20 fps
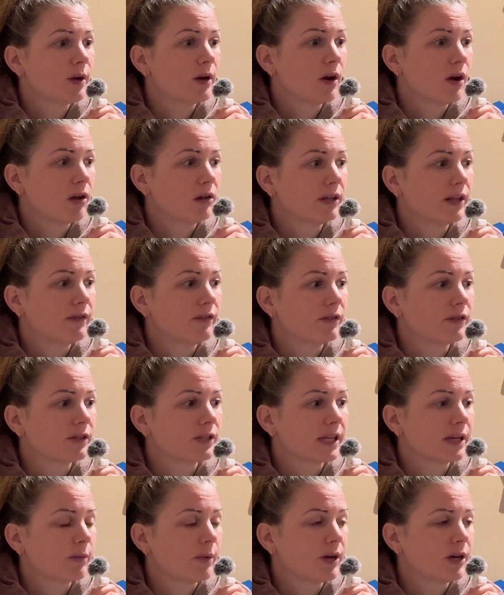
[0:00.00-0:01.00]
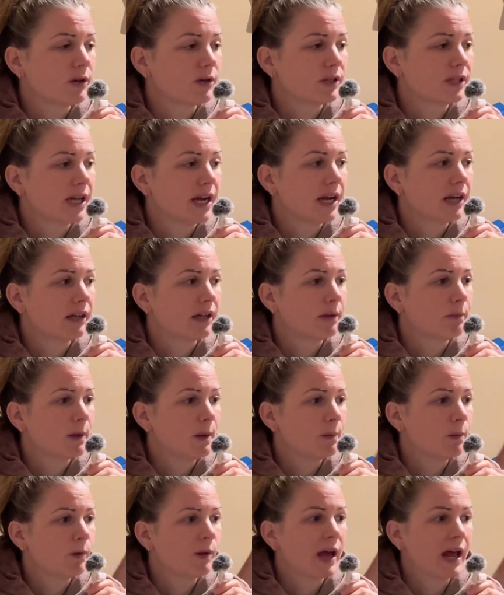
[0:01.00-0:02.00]
at all levels, like what you're saying, like
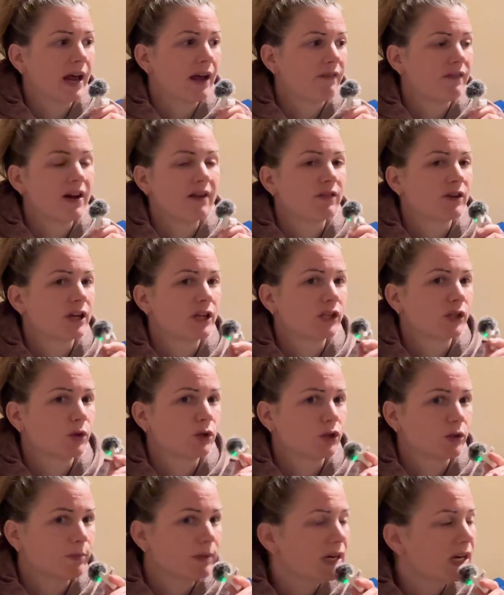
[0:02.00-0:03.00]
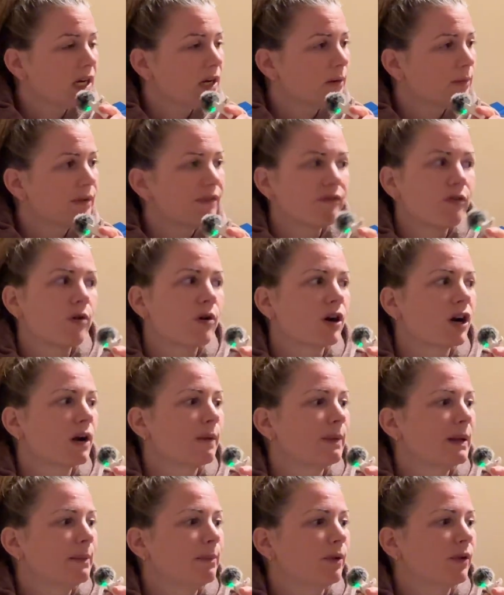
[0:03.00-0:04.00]
people that have never done social media before,
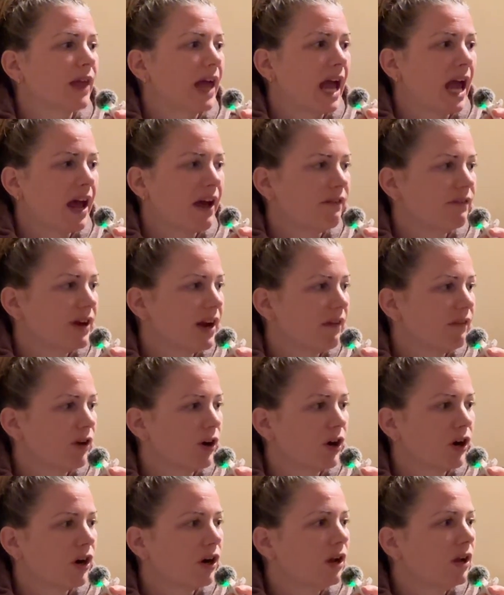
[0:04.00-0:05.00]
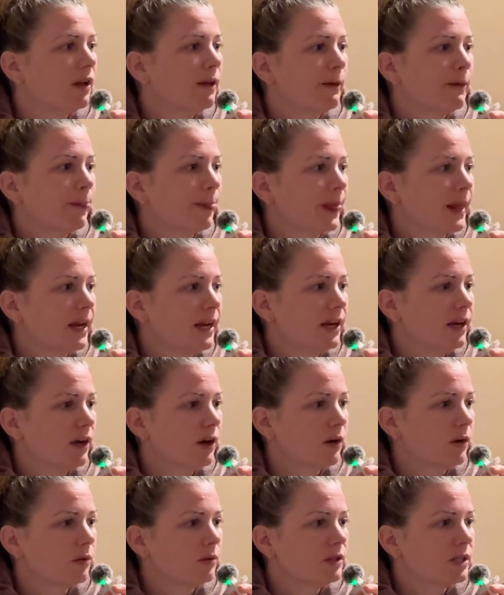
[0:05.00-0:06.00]
people that have never,
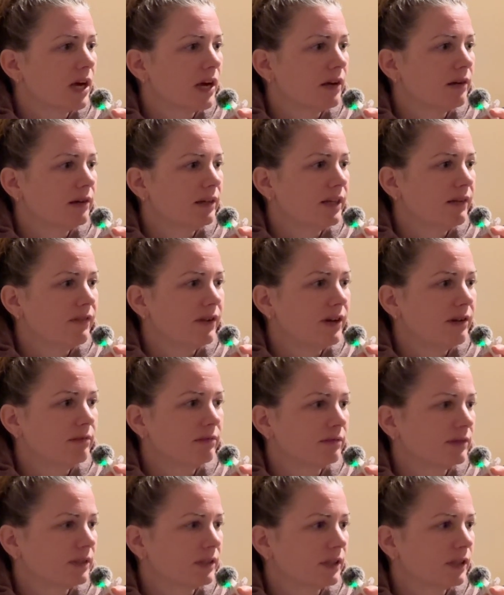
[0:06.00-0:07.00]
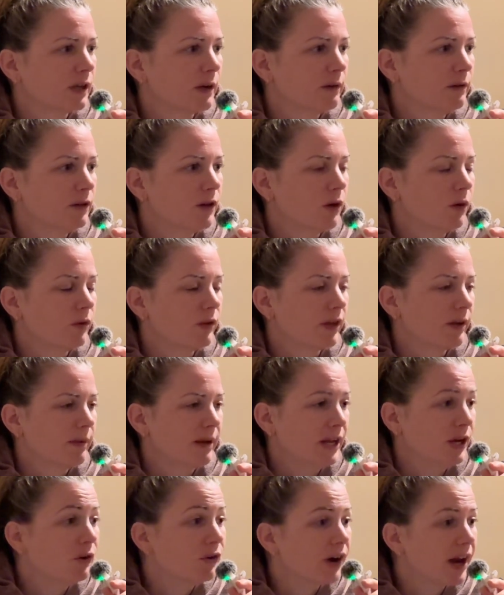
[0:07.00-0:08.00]
done even the
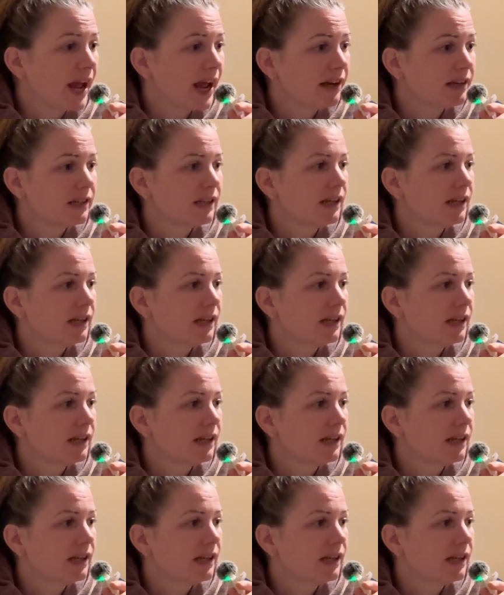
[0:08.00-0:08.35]
internet.